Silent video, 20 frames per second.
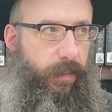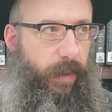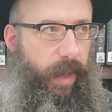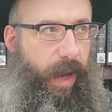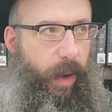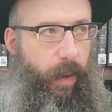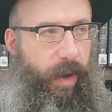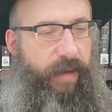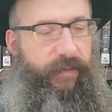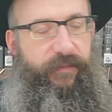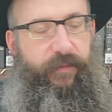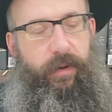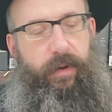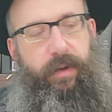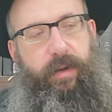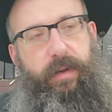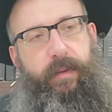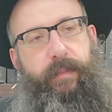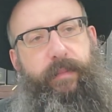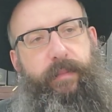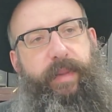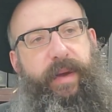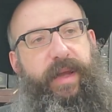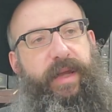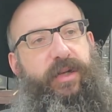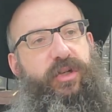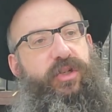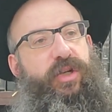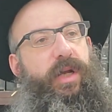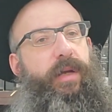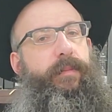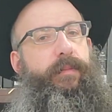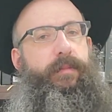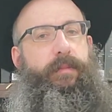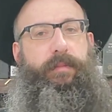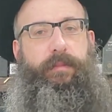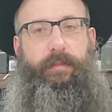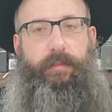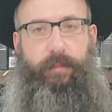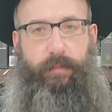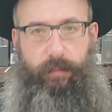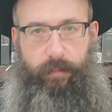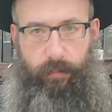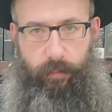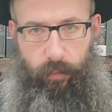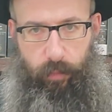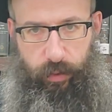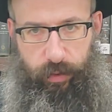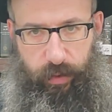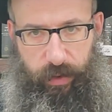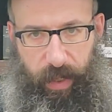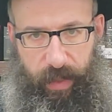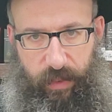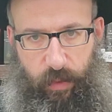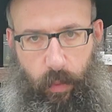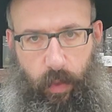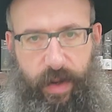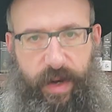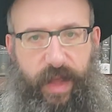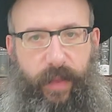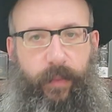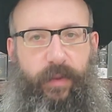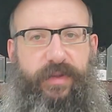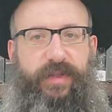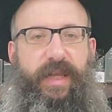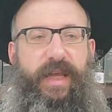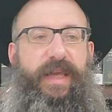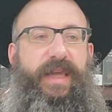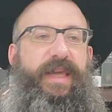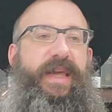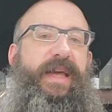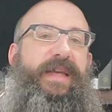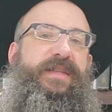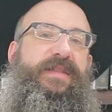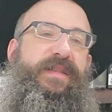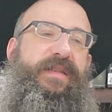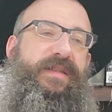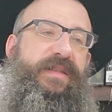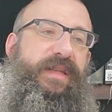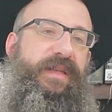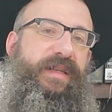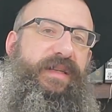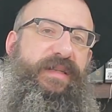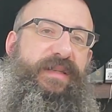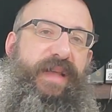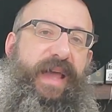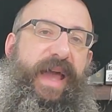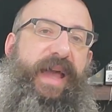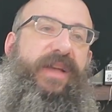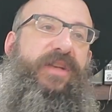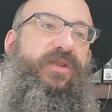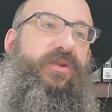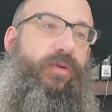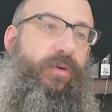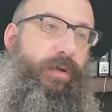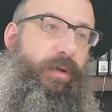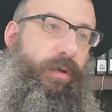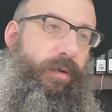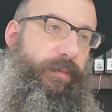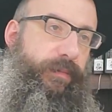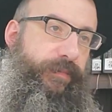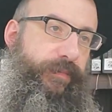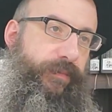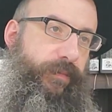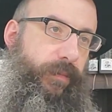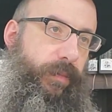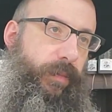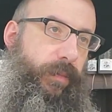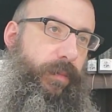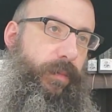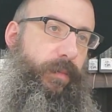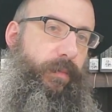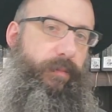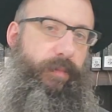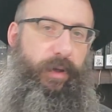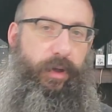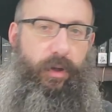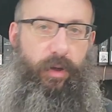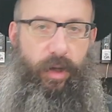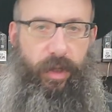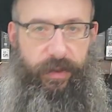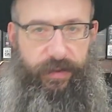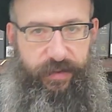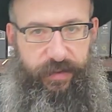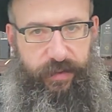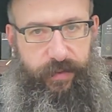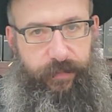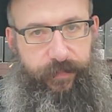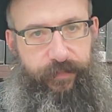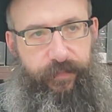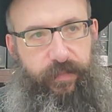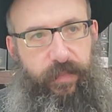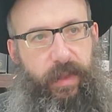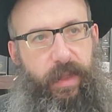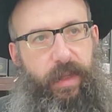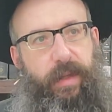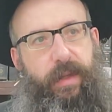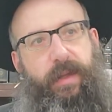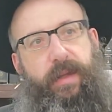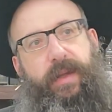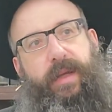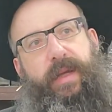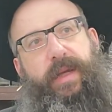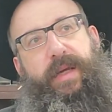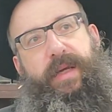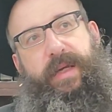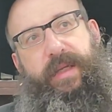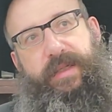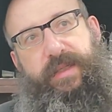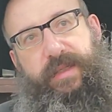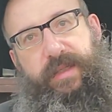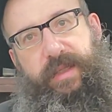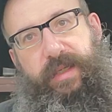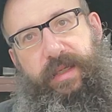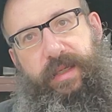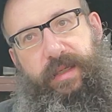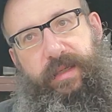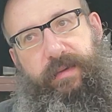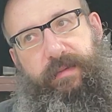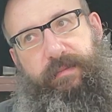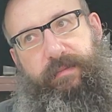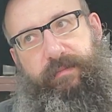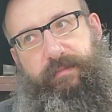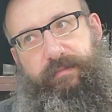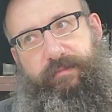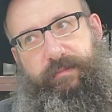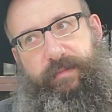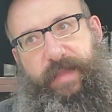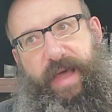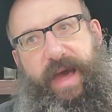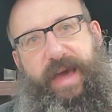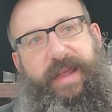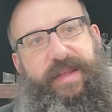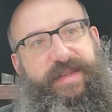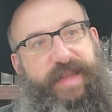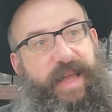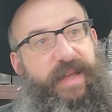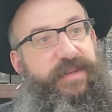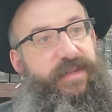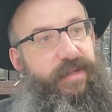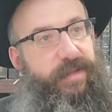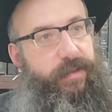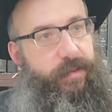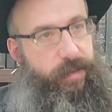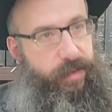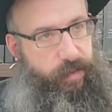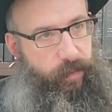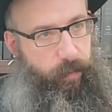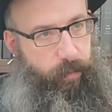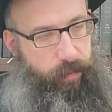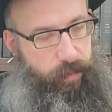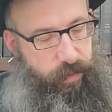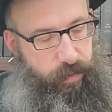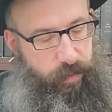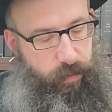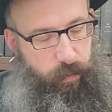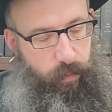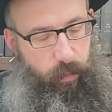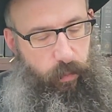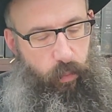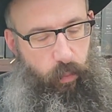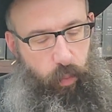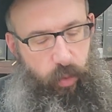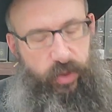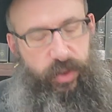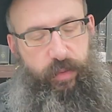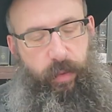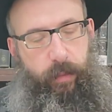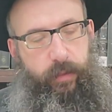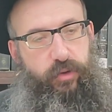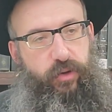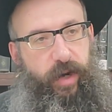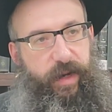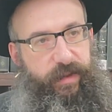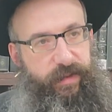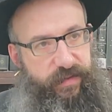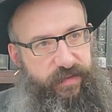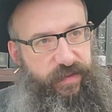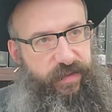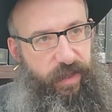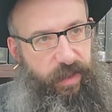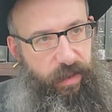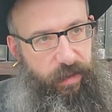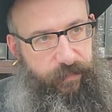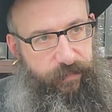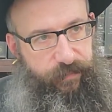However, by Hashem, on the one hand, we're saying, yes, this is external, because it's not his essence, which is what we're trying to say.